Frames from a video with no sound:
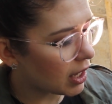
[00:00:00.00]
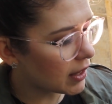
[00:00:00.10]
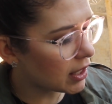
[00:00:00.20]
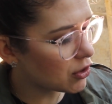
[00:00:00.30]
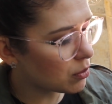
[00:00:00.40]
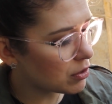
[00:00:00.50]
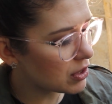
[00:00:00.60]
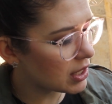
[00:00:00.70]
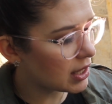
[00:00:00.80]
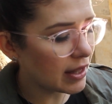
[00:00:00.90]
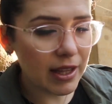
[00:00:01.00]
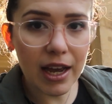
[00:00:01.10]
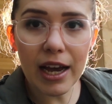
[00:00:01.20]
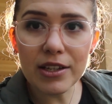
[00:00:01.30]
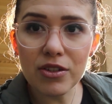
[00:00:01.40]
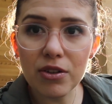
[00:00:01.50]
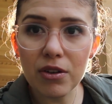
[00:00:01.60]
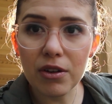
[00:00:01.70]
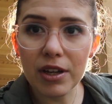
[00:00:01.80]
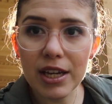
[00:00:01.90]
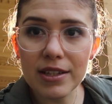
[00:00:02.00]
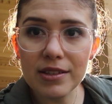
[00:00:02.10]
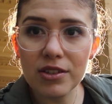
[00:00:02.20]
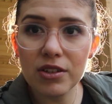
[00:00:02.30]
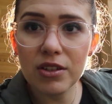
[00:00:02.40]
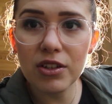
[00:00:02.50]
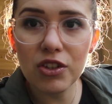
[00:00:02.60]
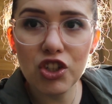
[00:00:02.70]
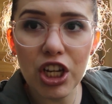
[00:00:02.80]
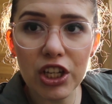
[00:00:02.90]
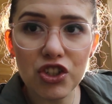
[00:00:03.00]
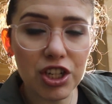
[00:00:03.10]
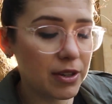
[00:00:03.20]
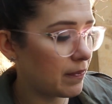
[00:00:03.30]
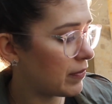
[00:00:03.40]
and then you will see that the ISO is changing.